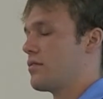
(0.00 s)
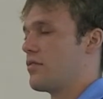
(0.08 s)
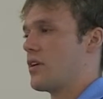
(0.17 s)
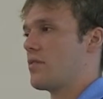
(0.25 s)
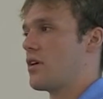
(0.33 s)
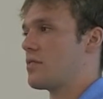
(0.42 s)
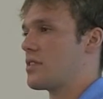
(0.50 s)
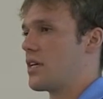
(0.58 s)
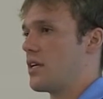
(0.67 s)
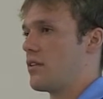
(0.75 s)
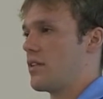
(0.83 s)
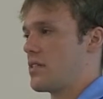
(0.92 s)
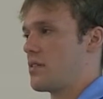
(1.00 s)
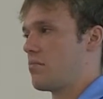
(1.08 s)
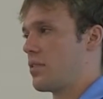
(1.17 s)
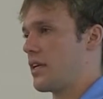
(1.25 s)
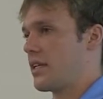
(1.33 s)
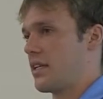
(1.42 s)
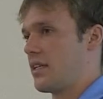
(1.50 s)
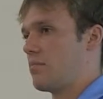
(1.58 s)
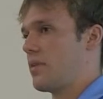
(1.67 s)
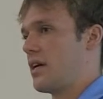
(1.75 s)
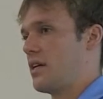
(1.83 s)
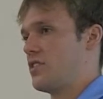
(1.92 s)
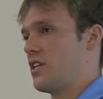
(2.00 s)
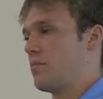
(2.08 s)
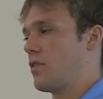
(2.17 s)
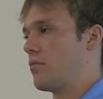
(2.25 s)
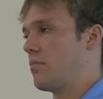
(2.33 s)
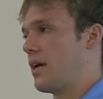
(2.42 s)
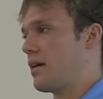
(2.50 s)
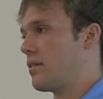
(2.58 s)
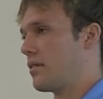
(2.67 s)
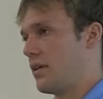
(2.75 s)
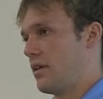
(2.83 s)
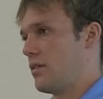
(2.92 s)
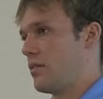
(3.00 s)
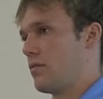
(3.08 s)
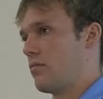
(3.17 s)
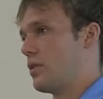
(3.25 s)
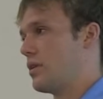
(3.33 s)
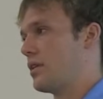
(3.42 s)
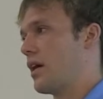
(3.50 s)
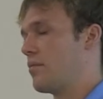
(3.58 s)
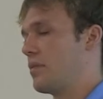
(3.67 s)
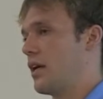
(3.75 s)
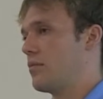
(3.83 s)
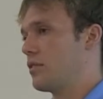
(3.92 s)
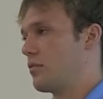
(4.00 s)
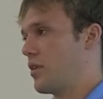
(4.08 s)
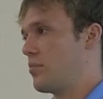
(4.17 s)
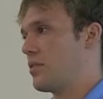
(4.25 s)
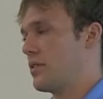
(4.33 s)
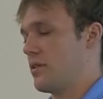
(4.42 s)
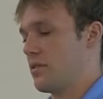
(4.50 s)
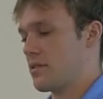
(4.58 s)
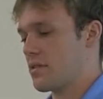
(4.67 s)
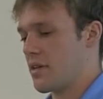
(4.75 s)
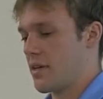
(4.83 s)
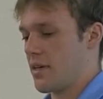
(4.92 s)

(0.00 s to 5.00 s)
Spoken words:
female mosquito that's impregnated by a GMO male will not be able to reproduce.